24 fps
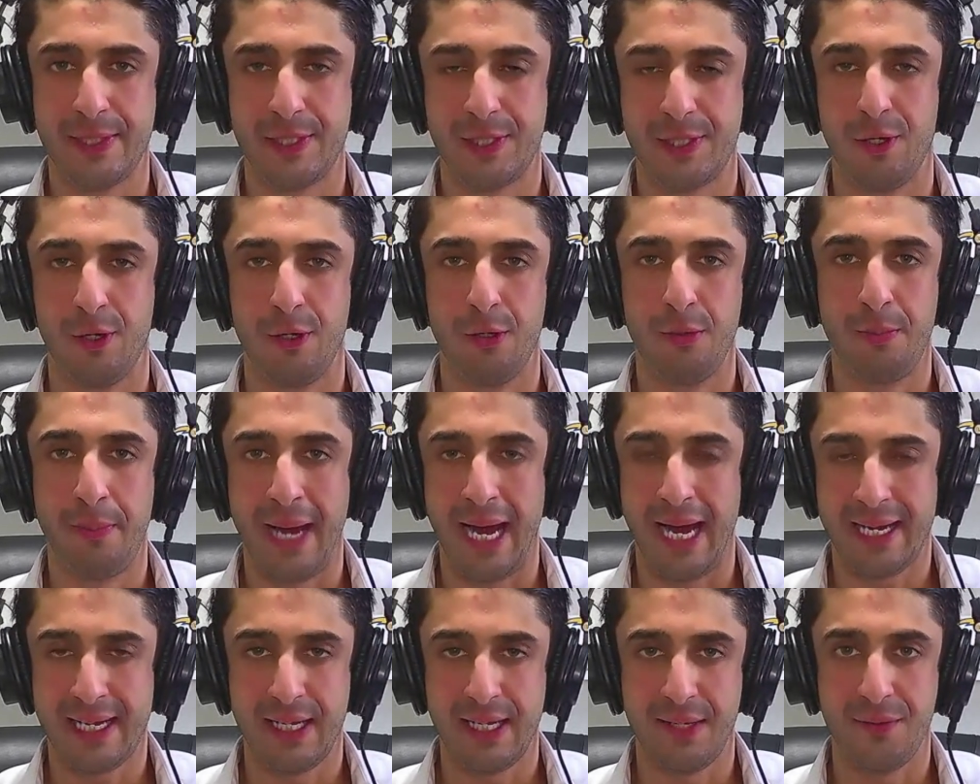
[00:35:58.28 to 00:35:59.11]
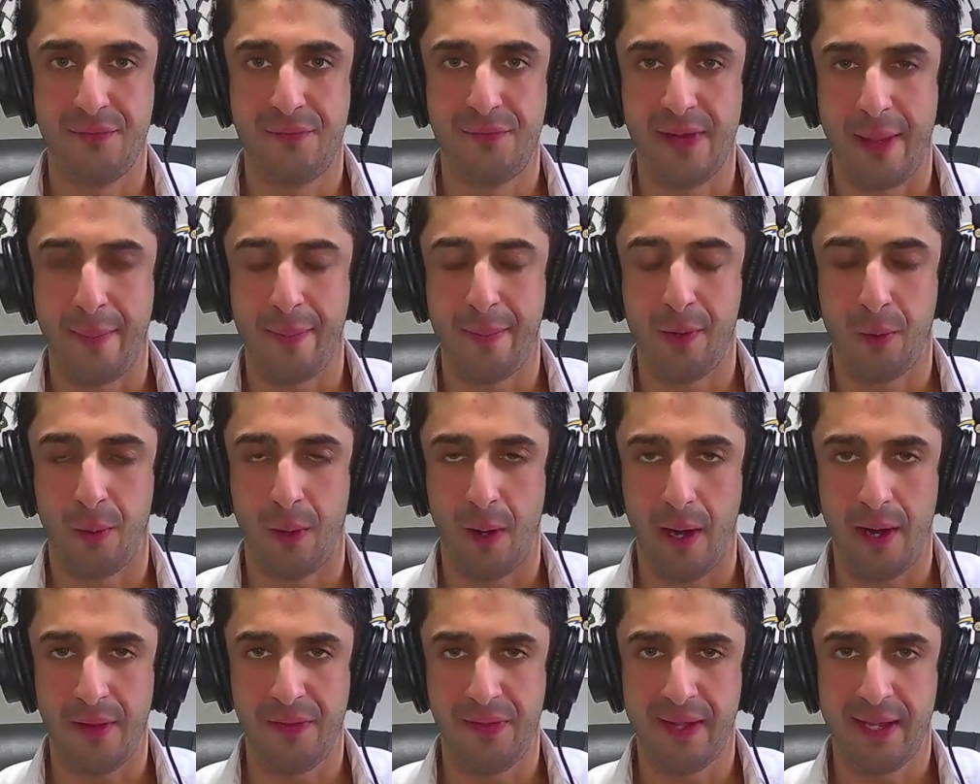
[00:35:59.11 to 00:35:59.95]
episode back in
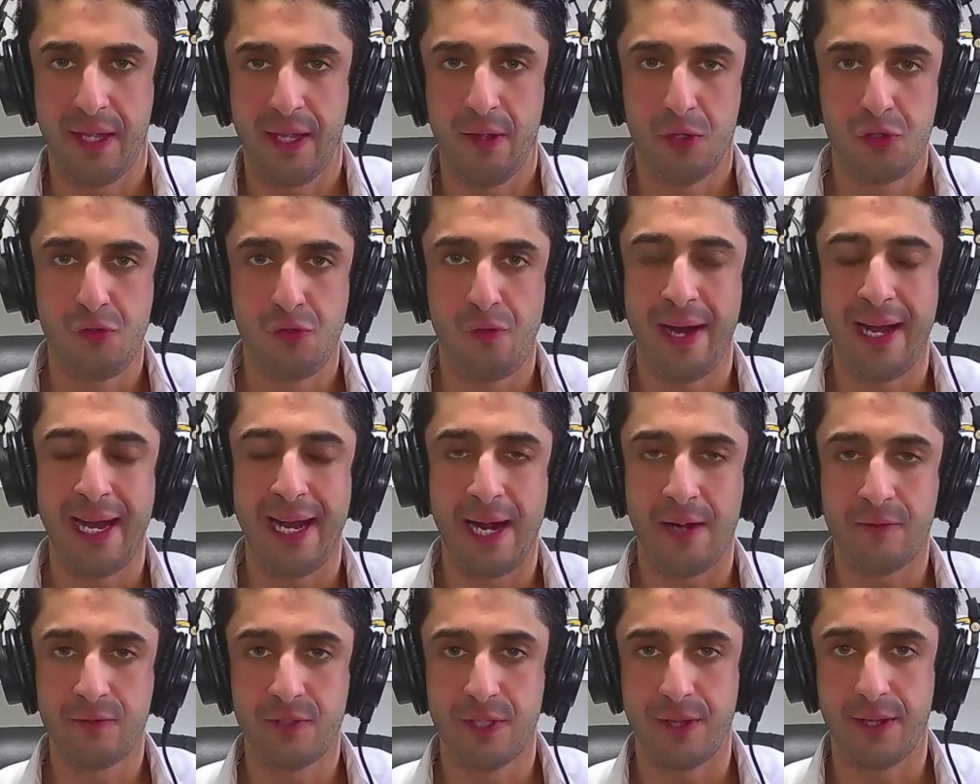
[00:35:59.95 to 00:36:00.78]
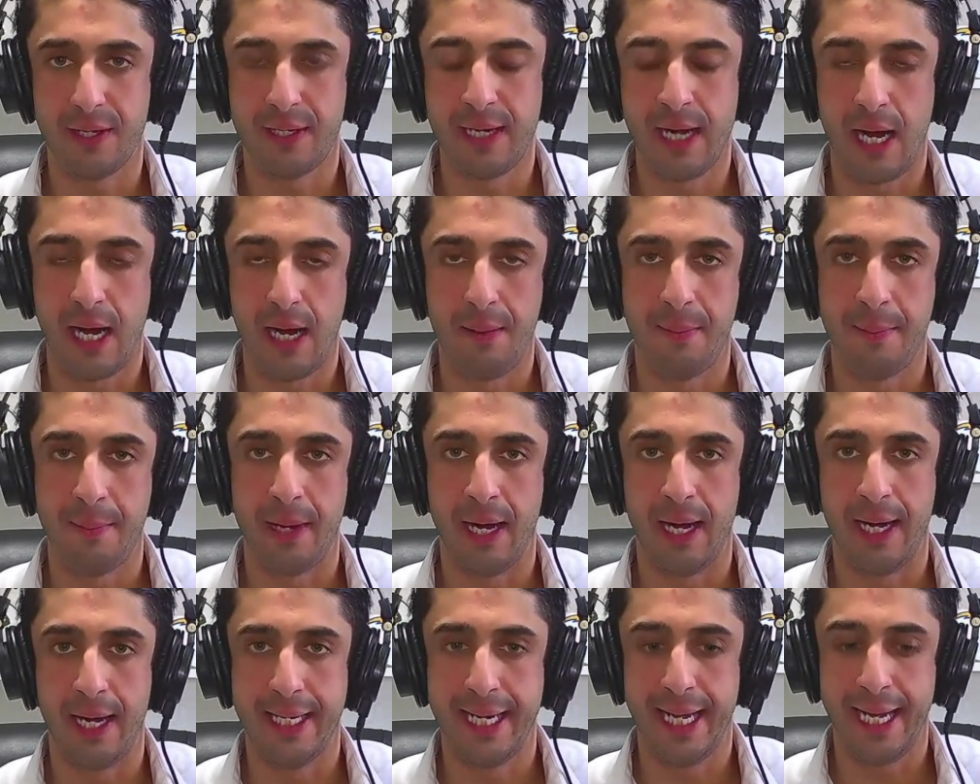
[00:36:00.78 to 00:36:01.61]
February. I think it was right after the
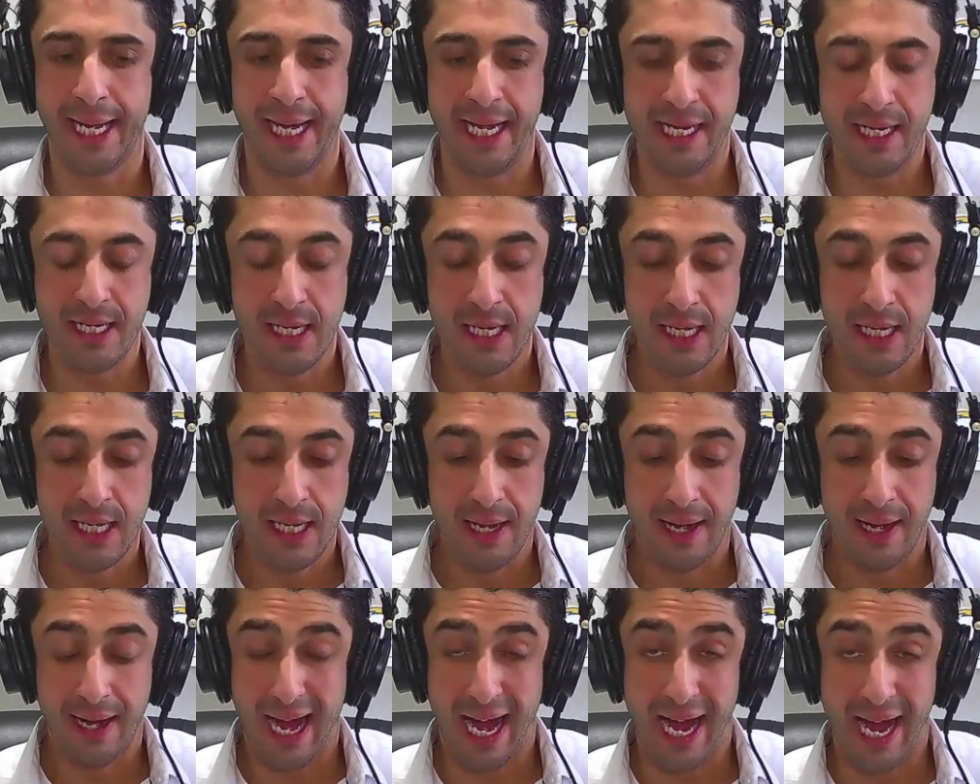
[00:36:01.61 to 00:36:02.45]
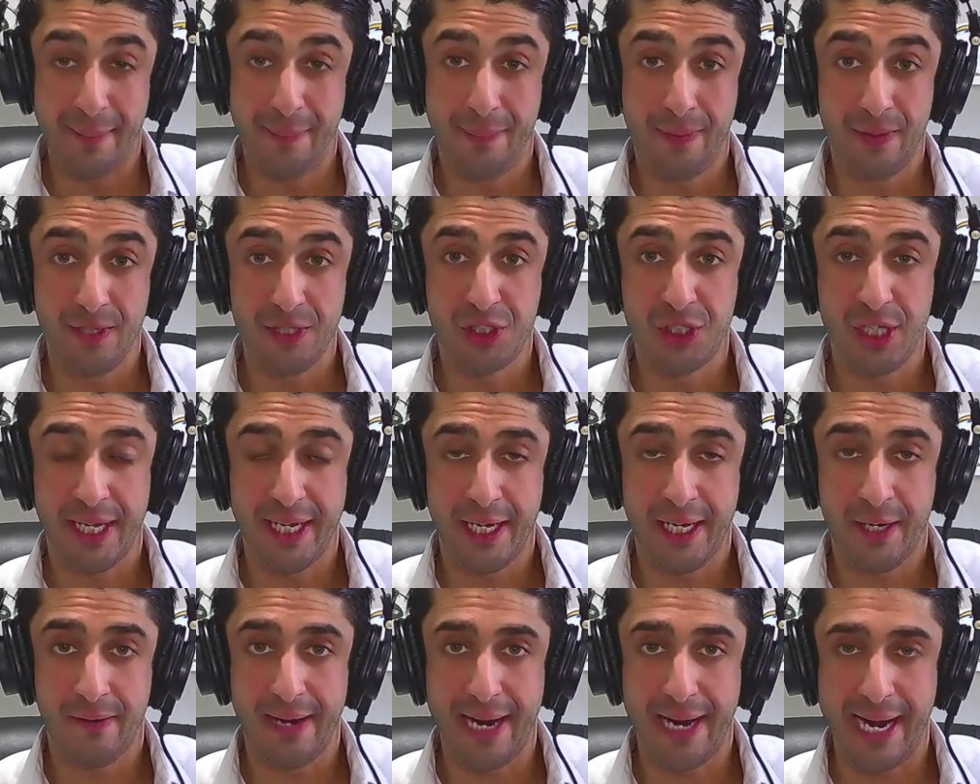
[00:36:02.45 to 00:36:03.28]
combine. And I put
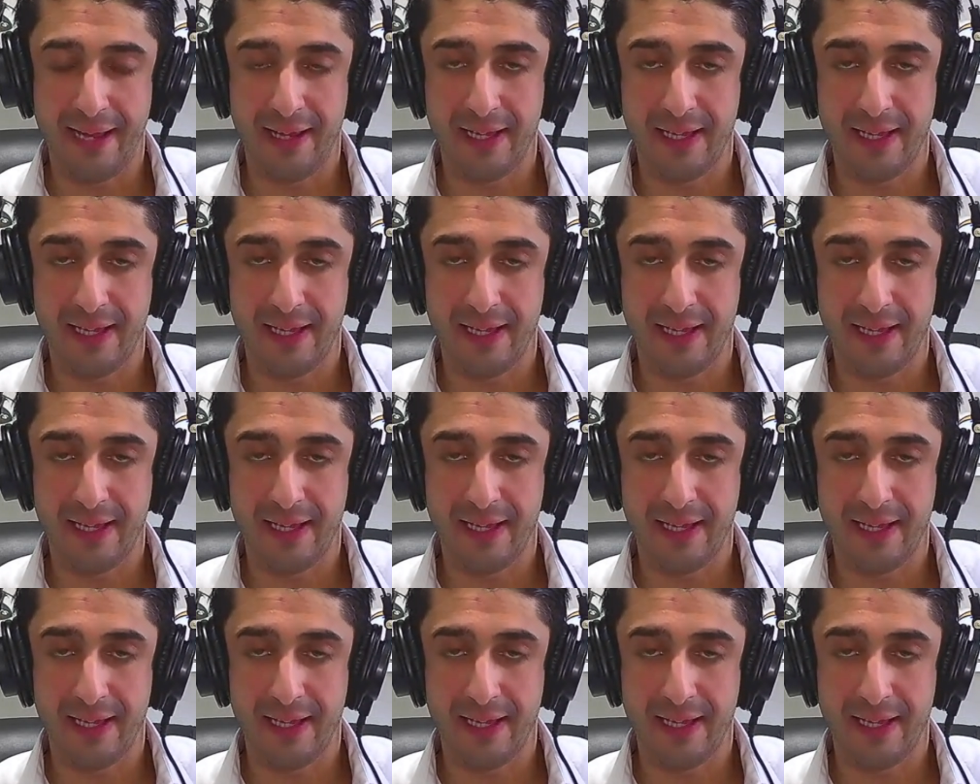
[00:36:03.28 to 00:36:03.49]
Jaire